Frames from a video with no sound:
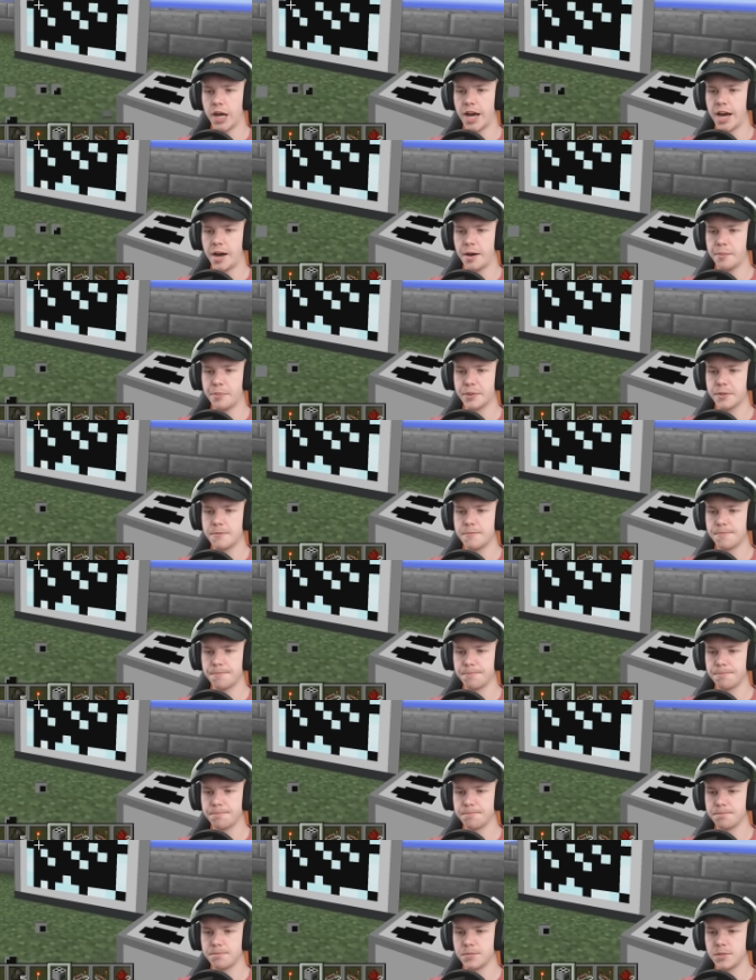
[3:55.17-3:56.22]
up?
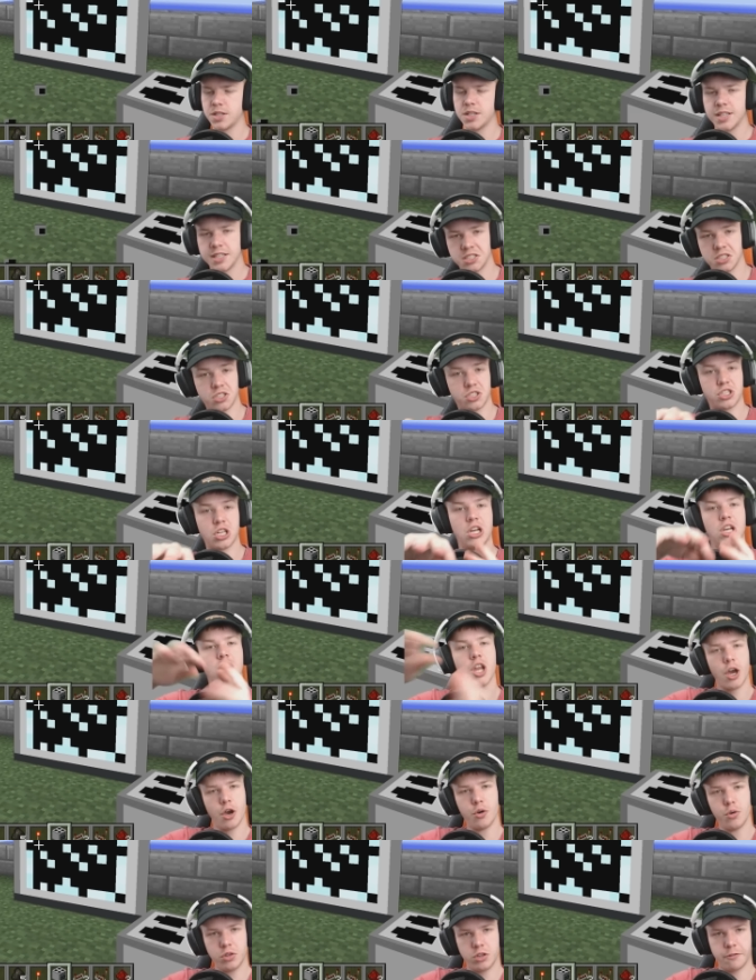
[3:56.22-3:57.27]
This is to
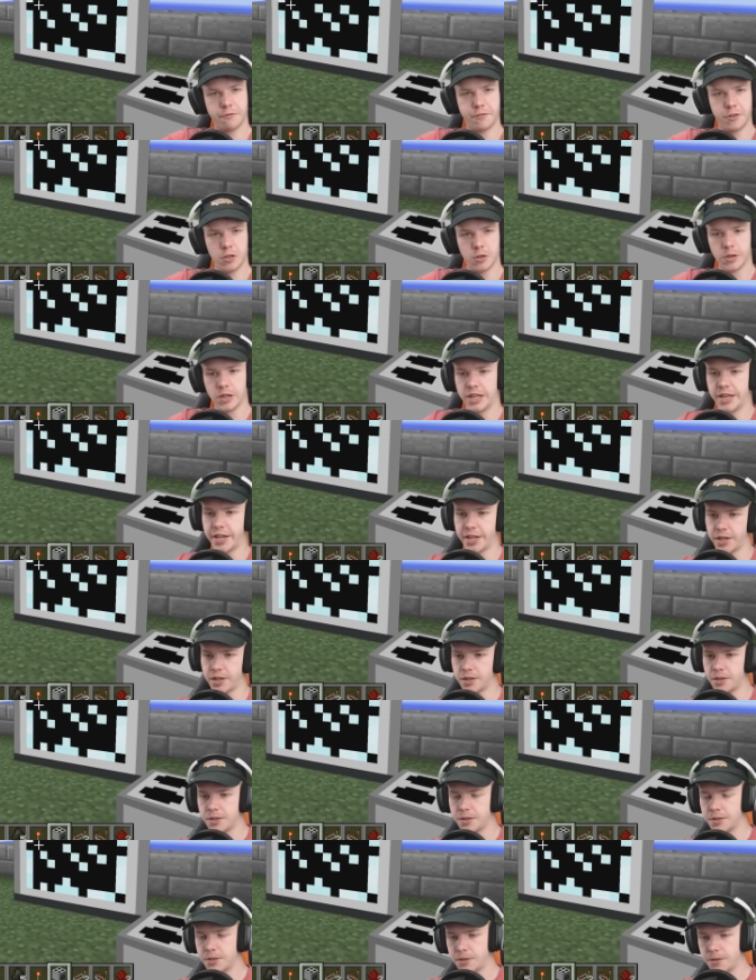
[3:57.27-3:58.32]
load the fuel in.
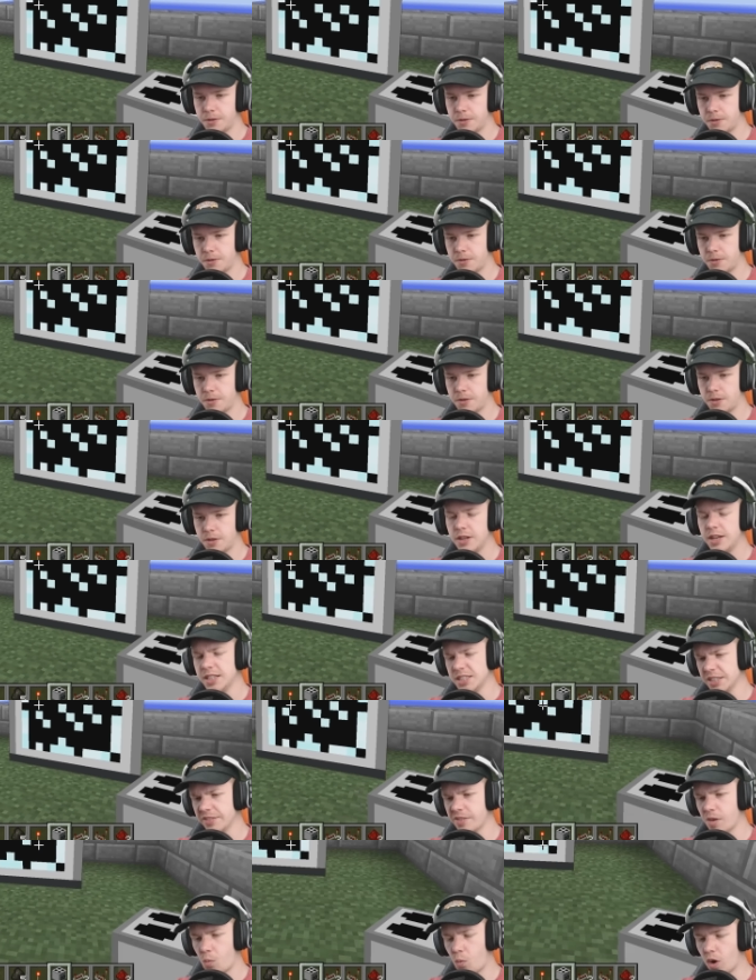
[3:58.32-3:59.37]
Let's
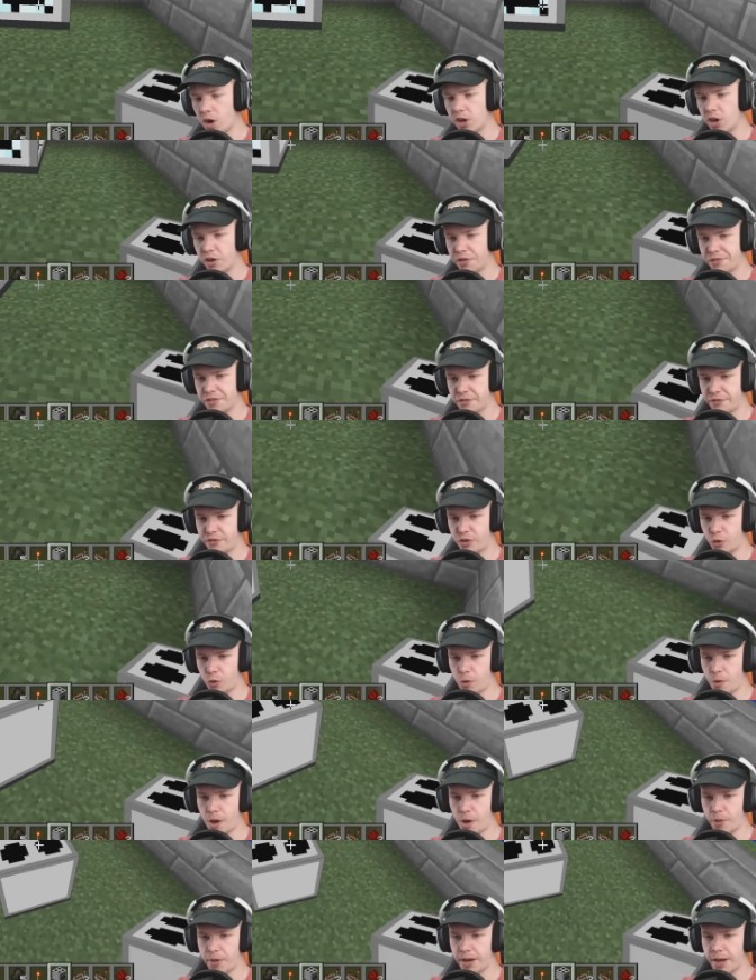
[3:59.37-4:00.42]
have it one off the floor,
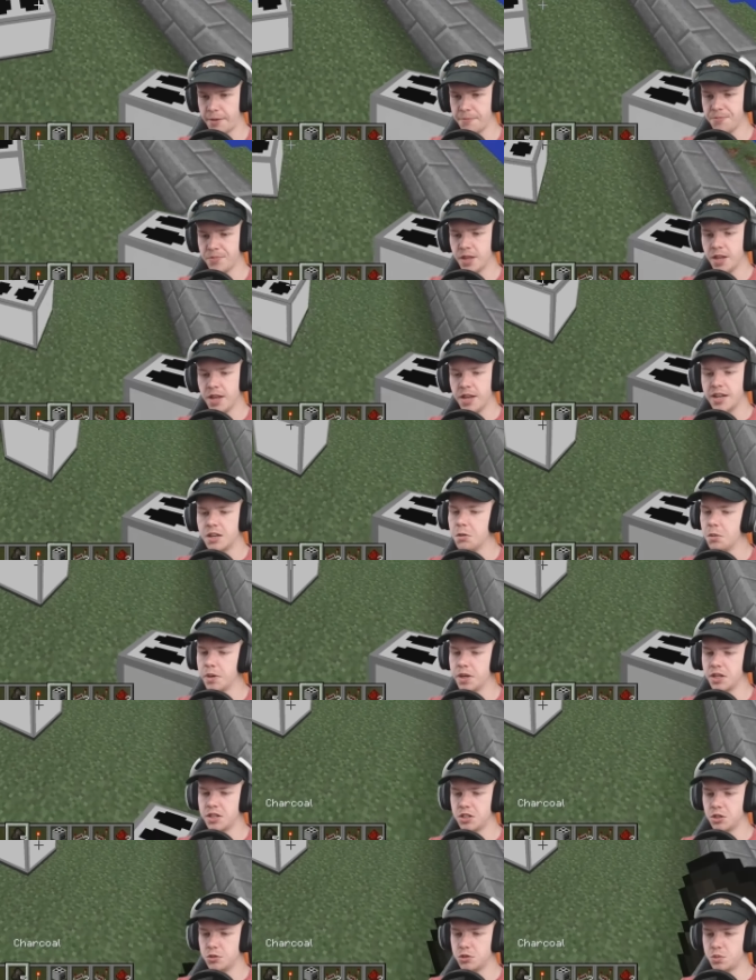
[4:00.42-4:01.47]
okay? Now what we're
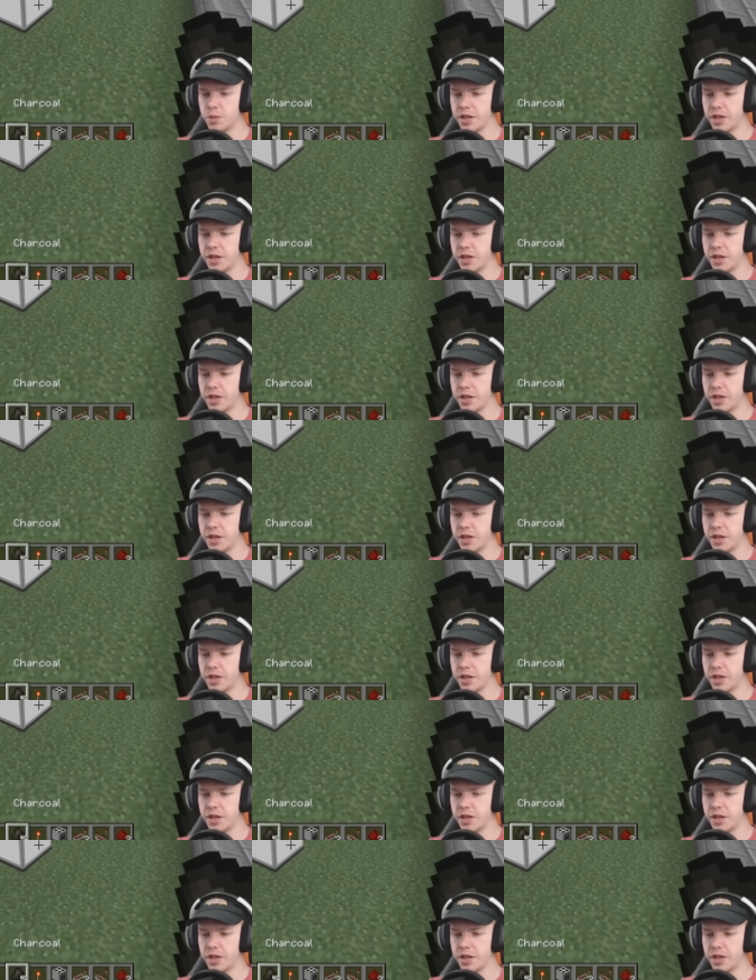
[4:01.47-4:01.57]
going to do is we're